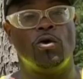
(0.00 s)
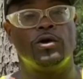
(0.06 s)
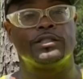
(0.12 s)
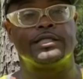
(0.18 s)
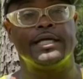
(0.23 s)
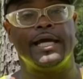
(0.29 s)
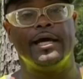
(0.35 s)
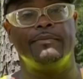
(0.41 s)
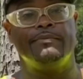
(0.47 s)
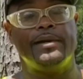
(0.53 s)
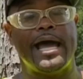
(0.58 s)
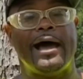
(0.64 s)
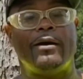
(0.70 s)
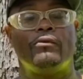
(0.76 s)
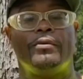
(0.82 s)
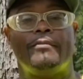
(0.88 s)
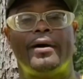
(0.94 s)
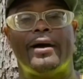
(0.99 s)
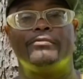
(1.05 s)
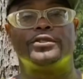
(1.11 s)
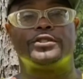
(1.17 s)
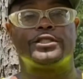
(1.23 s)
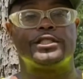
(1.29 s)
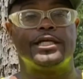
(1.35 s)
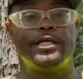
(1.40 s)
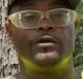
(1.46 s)
to help me out with my
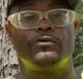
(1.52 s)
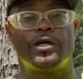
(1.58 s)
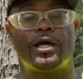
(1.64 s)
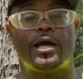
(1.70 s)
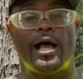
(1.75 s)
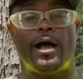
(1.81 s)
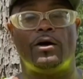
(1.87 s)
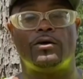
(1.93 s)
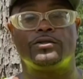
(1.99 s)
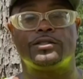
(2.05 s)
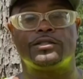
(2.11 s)
machinery costs,